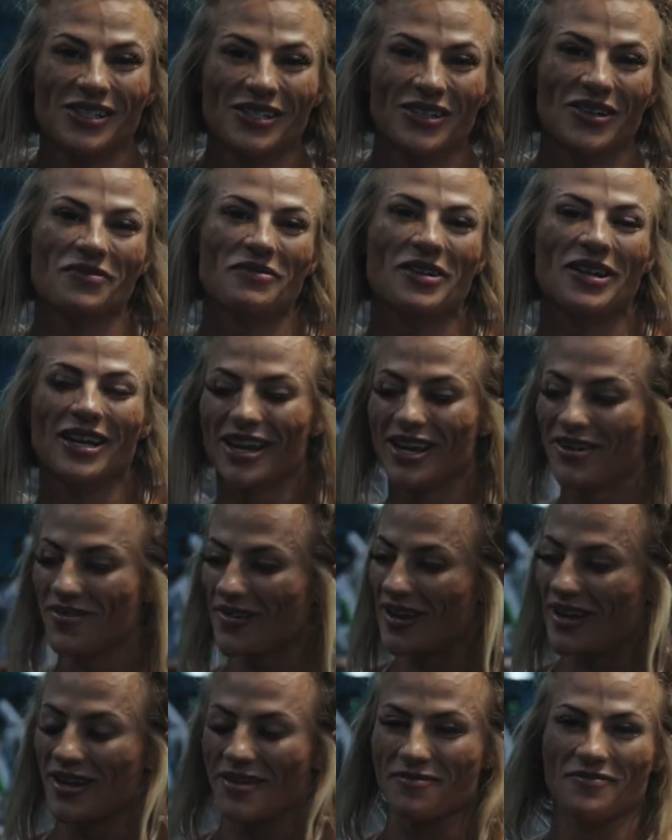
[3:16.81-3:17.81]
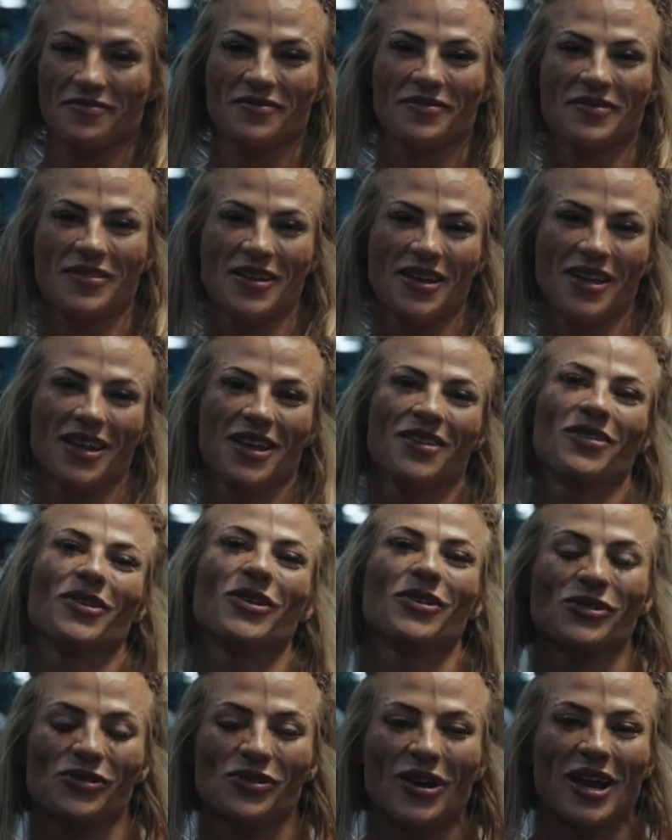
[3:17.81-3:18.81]
So I'm gonna give him
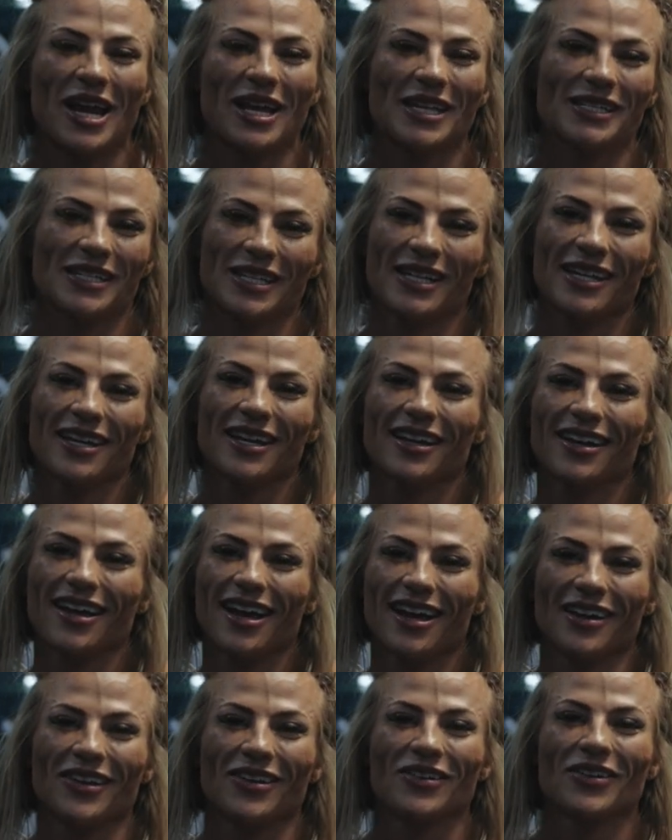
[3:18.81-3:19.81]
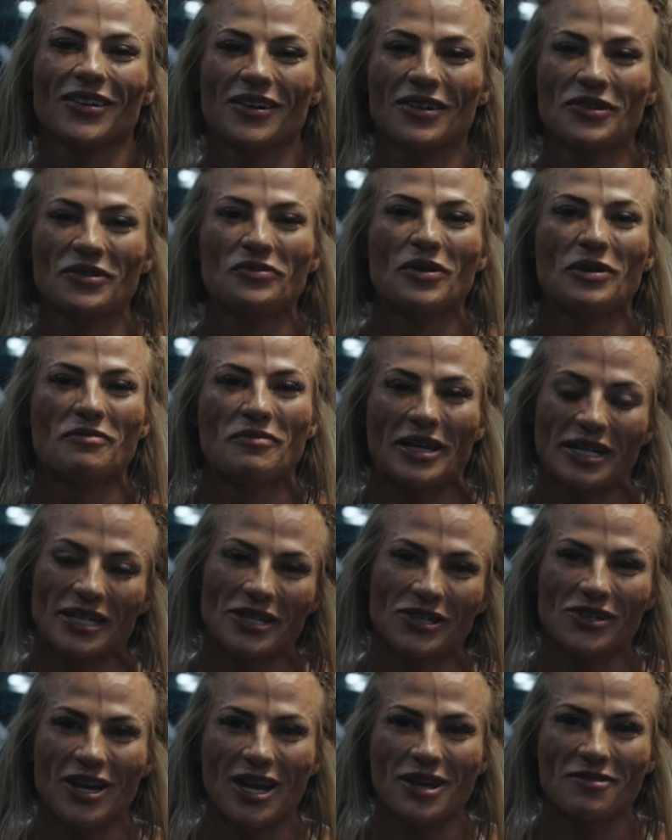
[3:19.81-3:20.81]
those reins and he can kind of whip me
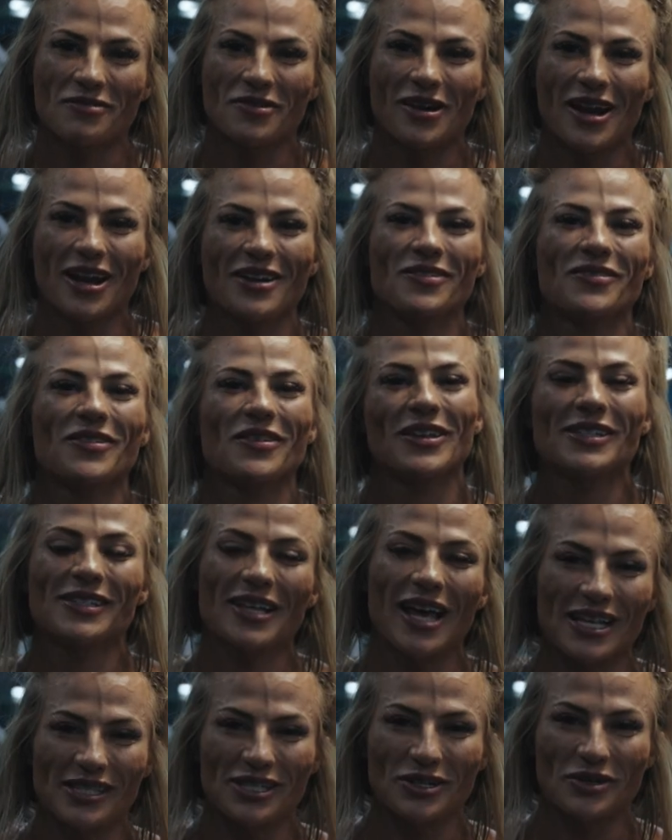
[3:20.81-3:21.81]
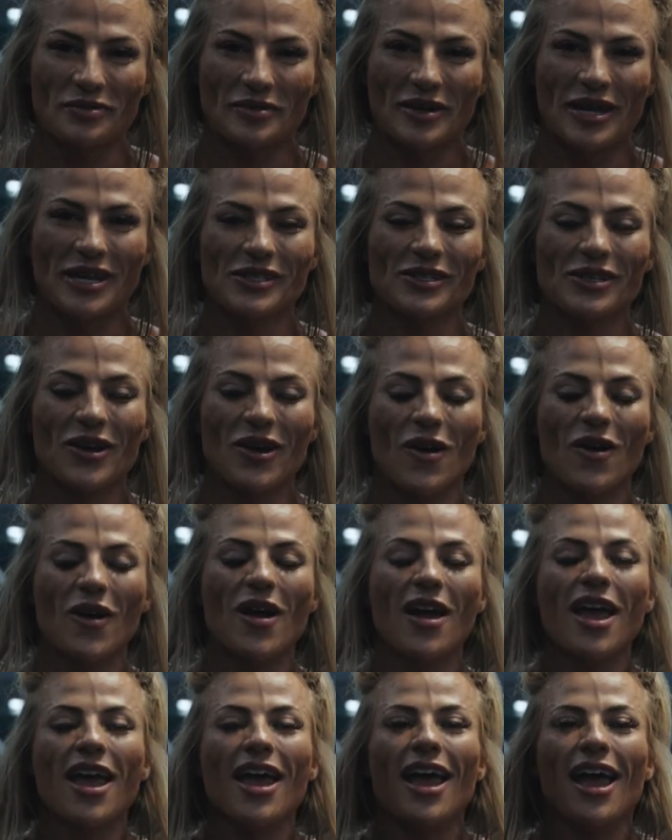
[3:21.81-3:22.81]
into shape, right, for this last little bit. So
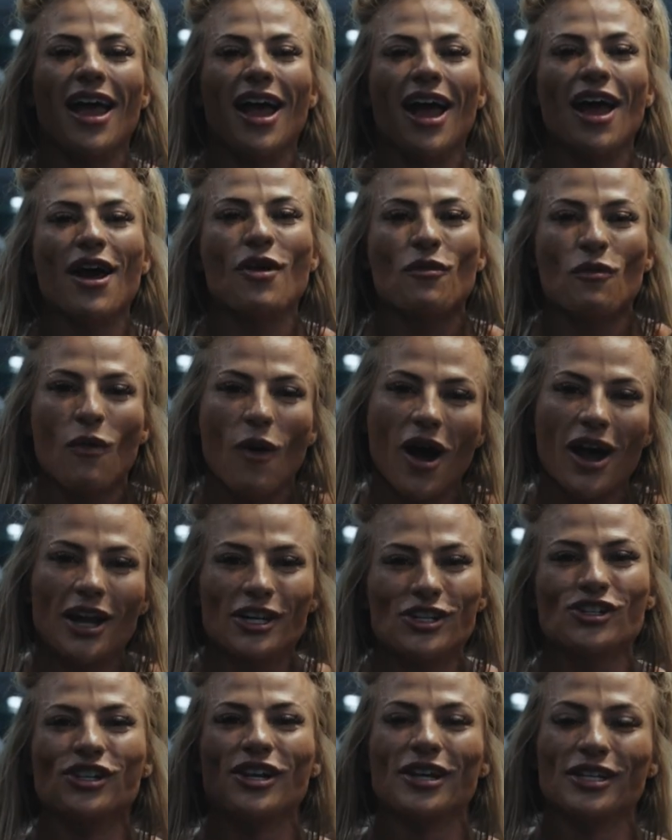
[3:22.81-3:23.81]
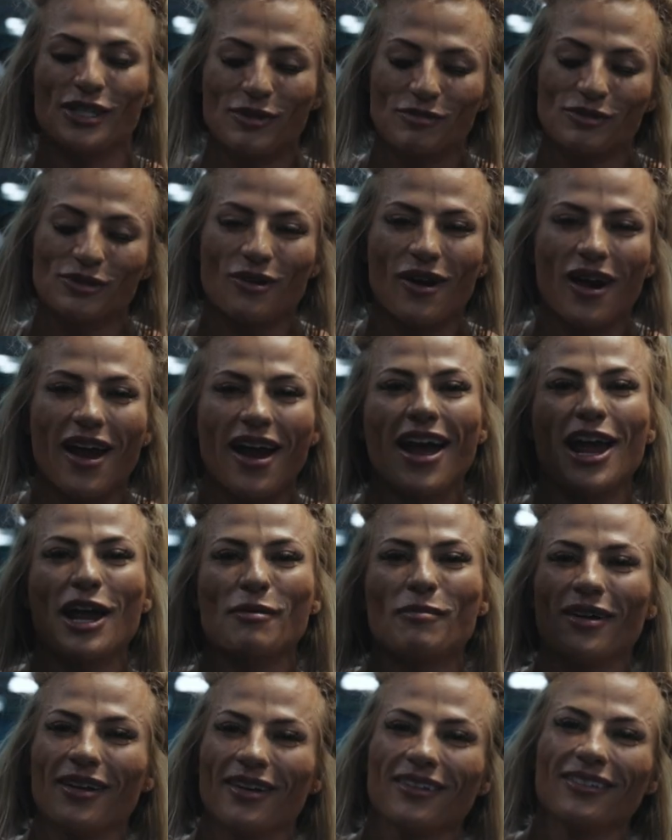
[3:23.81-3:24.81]
watch,
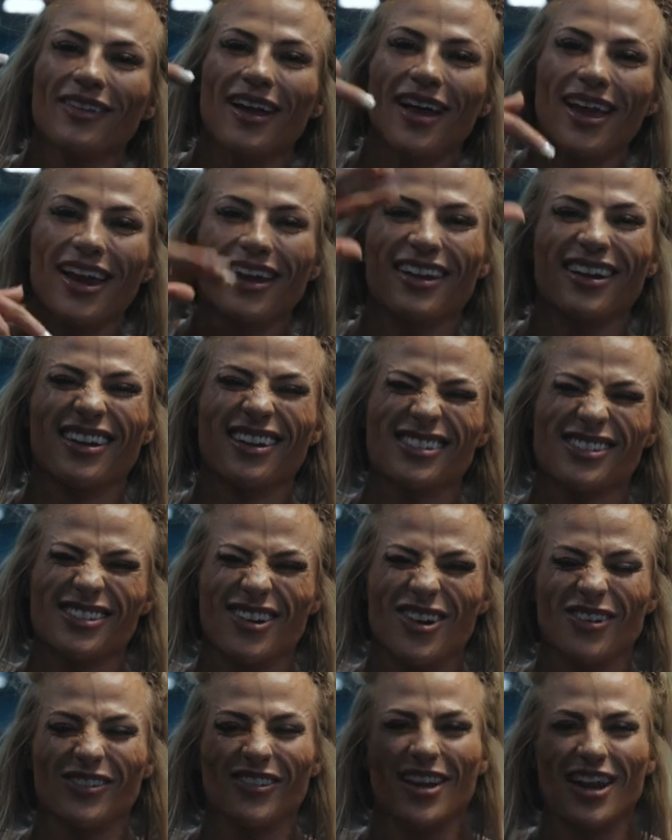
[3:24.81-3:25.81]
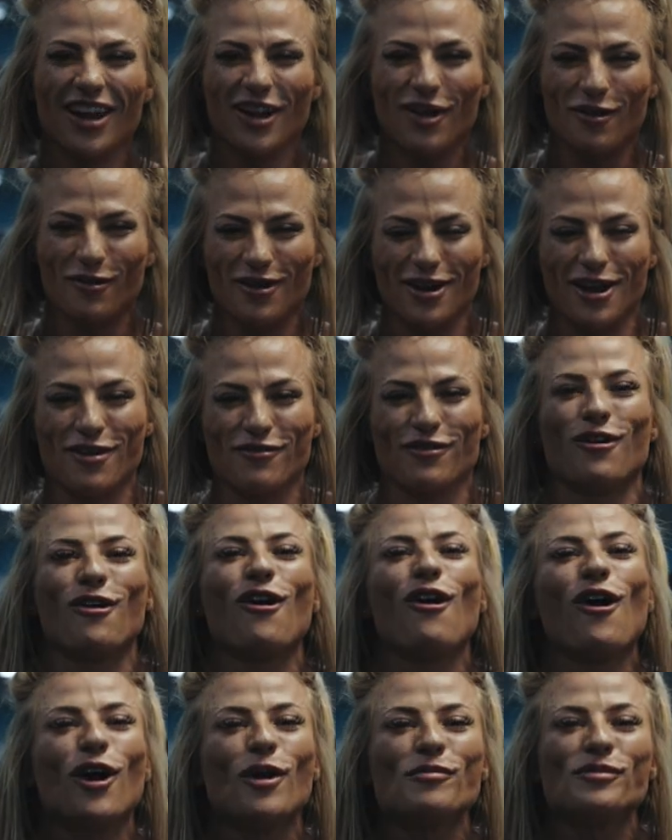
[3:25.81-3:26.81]
subscribe, like, don't like, whatever.
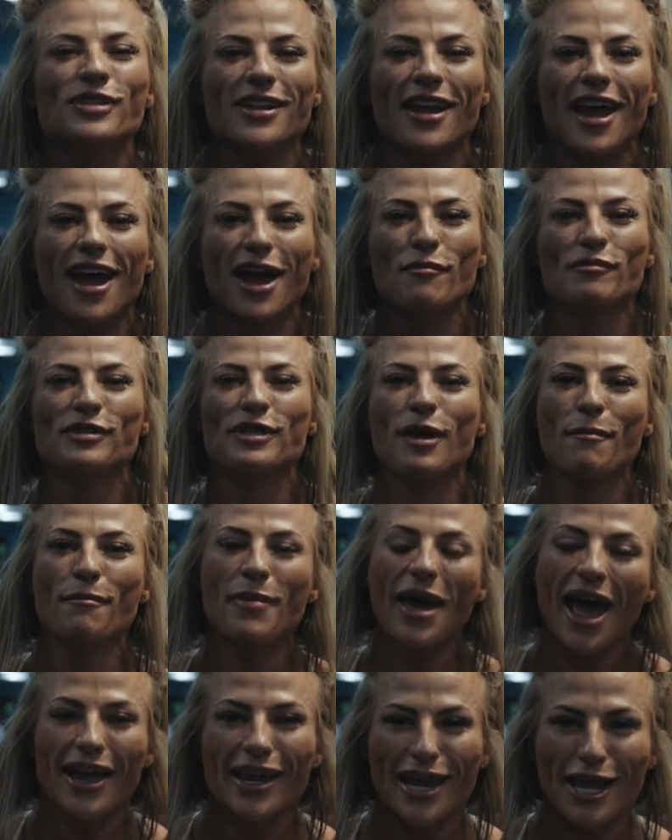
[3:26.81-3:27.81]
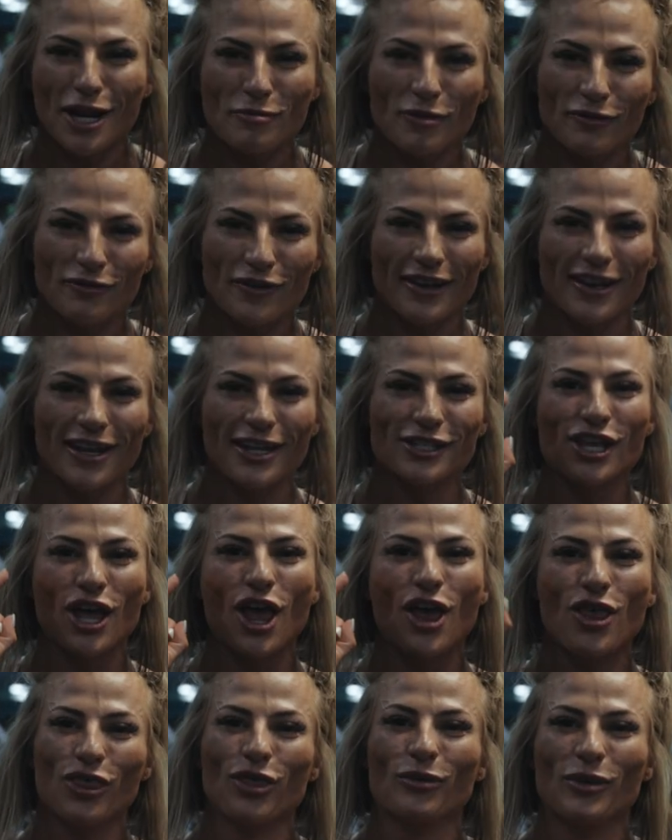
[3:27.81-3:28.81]
Arms and abs, Pack Animal Fitness,
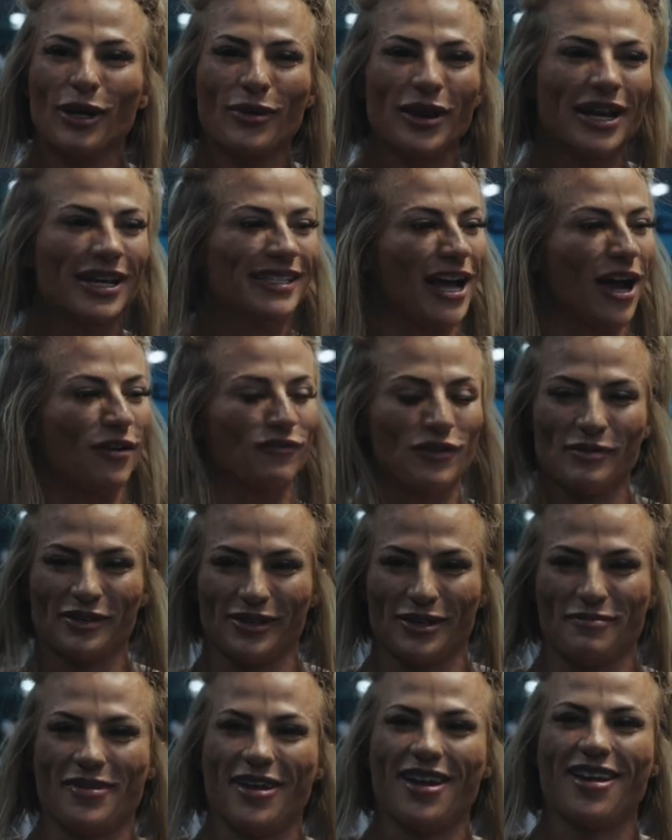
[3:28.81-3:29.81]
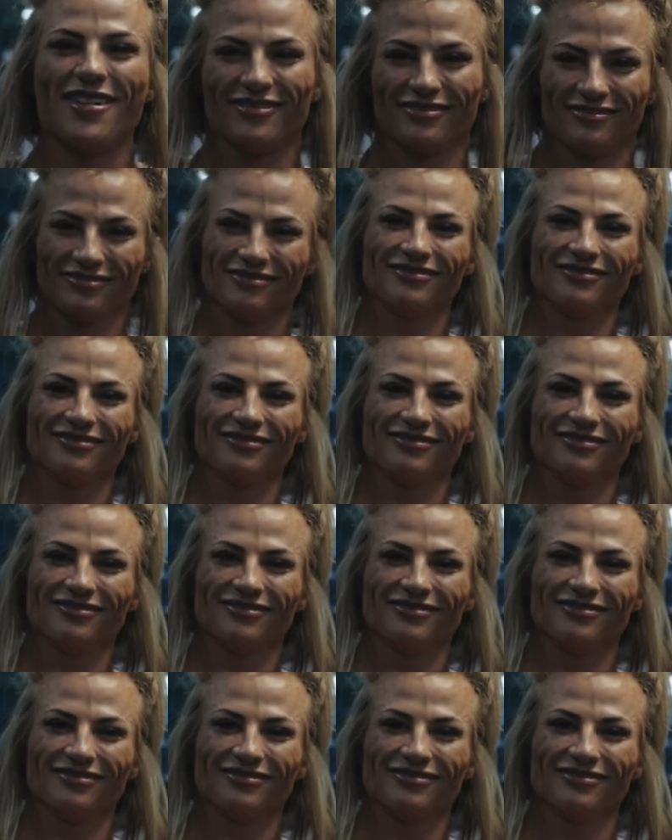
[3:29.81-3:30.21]
3 weeks out from Olympia.